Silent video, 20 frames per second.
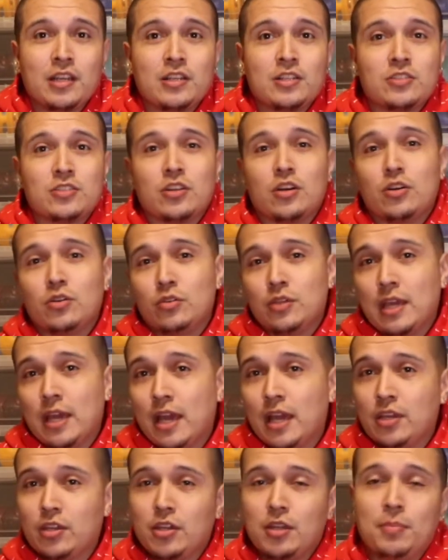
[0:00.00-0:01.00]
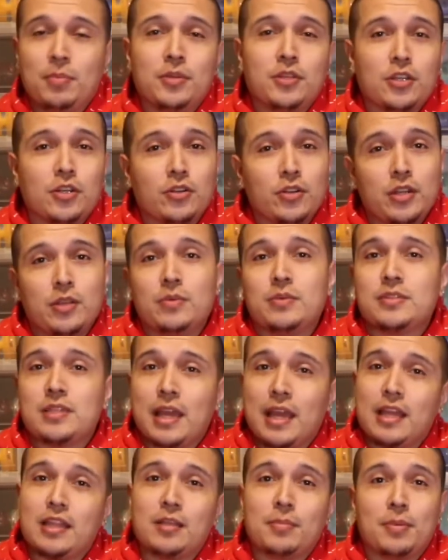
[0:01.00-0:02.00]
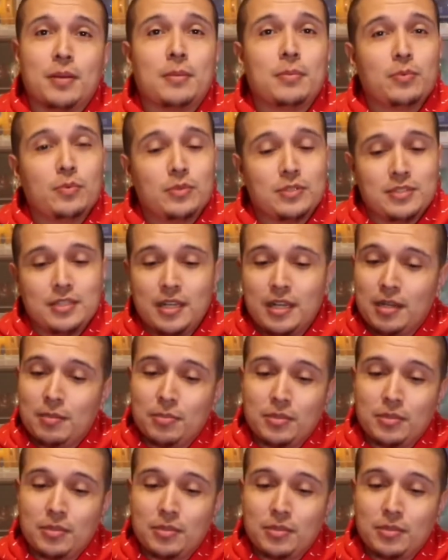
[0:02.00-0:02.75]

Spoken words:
So yeah, you can put the green ones and the purple ones here,